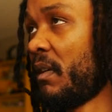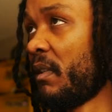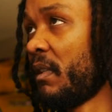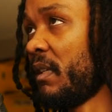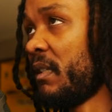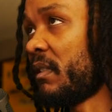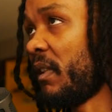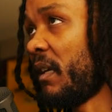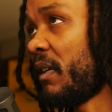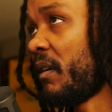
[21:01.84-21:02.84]
And the east
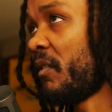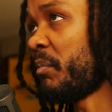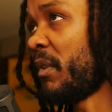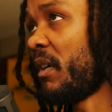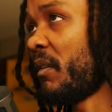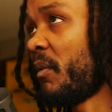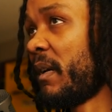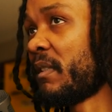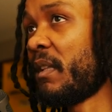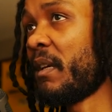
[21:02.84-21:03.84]
leg goes below the
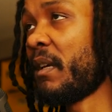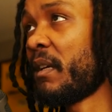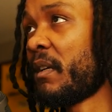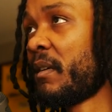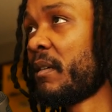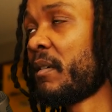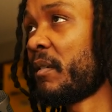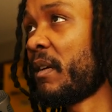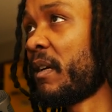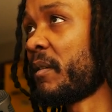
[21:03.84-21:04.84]
west leg.
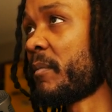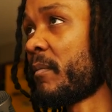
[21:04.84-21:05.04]
Okay.